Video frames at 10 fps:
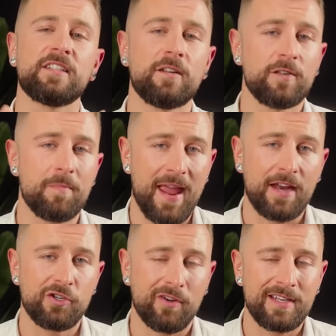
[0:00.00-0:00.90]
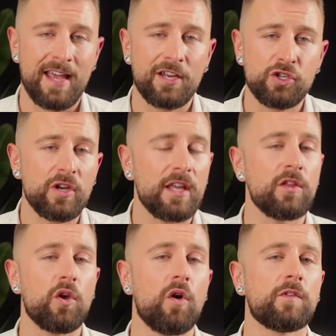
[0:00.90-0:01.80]
to demand your attention in
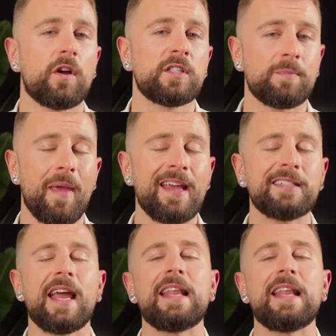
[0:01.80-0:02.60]
the overall space,